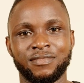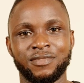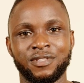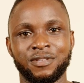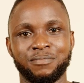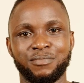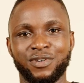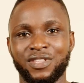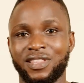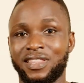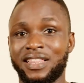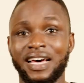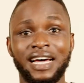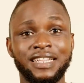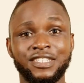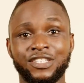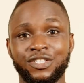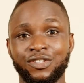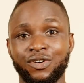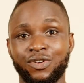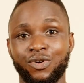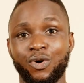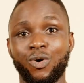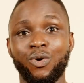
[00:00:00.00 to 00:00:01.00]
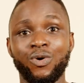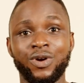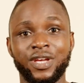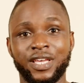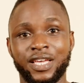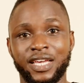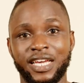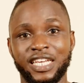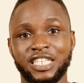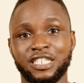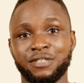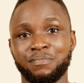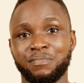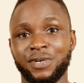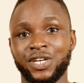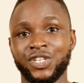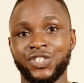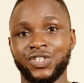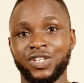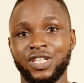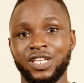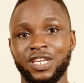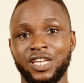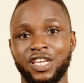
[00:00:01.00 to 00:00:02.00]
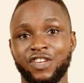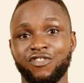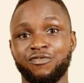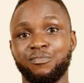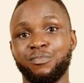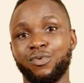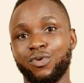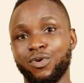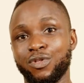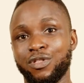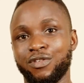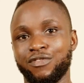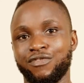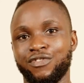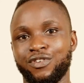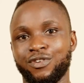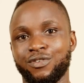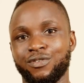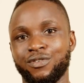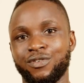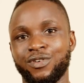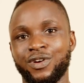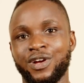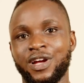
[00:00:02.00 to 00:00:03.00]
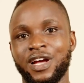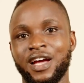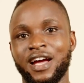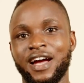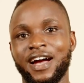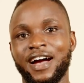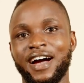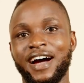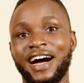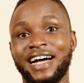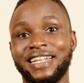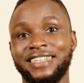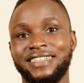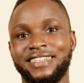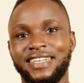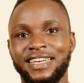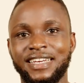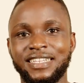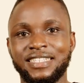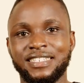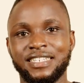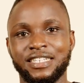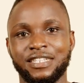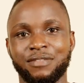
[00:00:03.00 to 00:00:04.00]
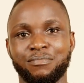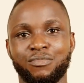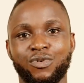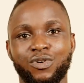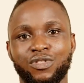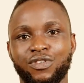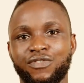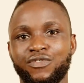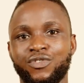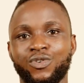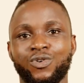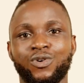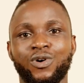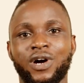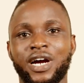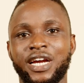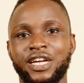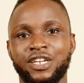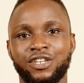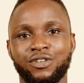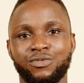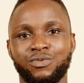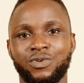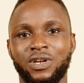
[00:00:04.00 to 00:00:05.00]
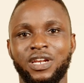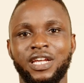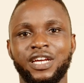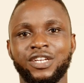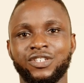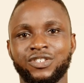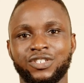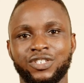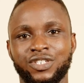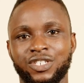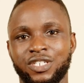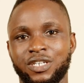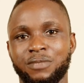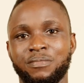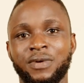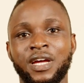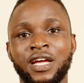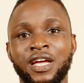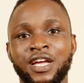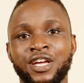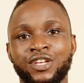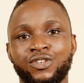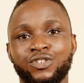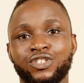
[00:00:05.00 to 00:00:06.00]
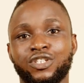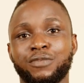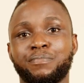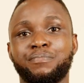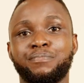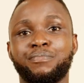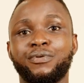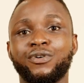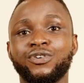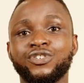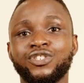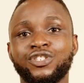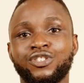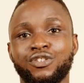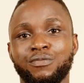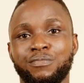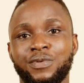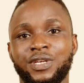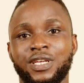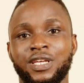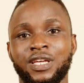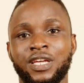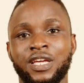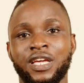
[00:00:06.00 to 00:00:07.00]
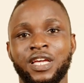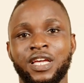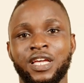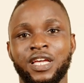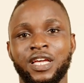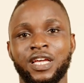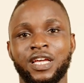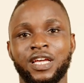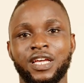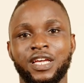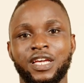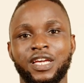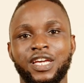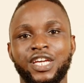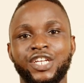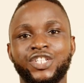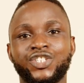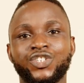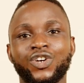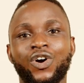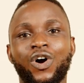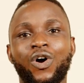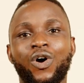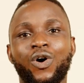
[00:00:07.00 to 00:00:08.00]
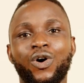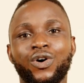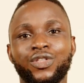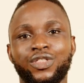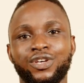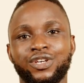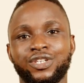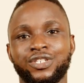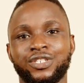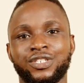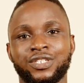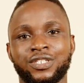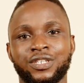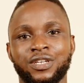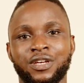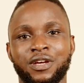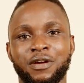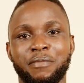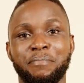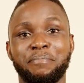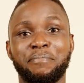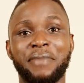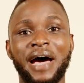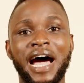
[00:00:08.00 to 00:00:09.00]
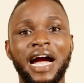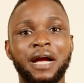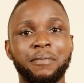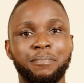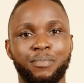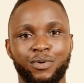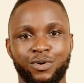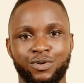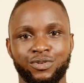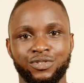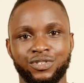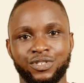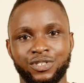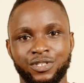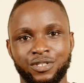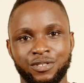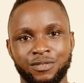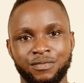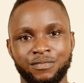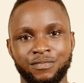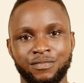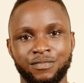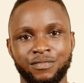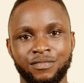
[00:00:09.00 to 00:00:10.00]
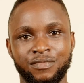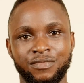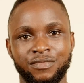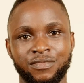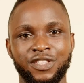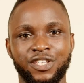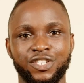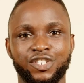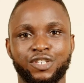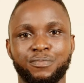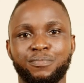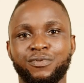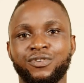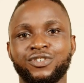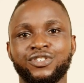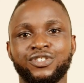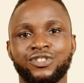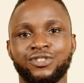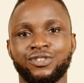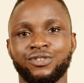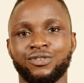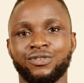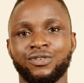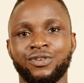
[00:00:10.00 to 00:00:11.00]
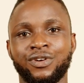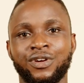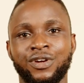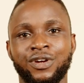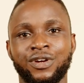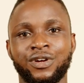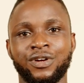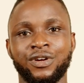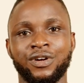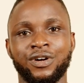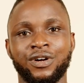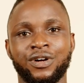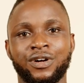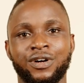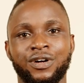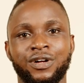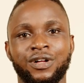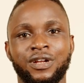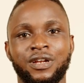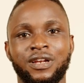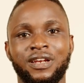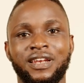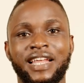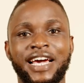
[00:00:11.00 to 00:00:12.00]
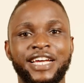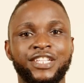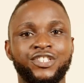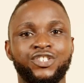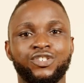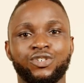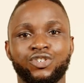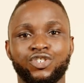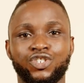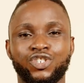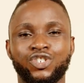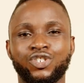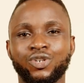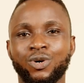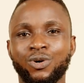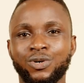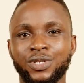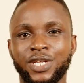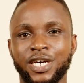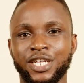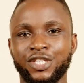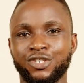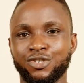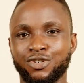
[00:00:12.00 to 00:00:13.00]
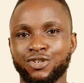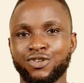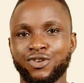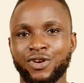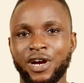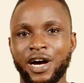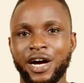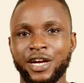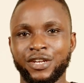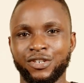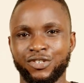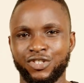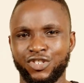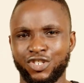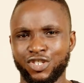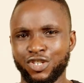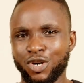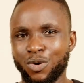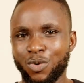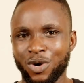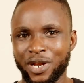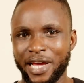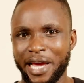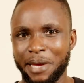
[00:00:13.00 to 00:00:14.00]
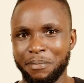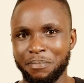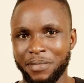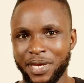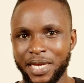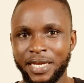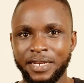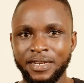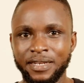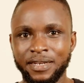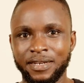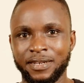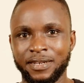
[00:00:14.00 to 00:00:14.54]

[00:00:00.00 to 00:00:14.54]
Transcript: But that's not okay, especially if both of you are dating, both of you are in a relationship. You're supposed to be each other's backbones. They're supposed to lend you a shoulder to cry on. You know what I mean?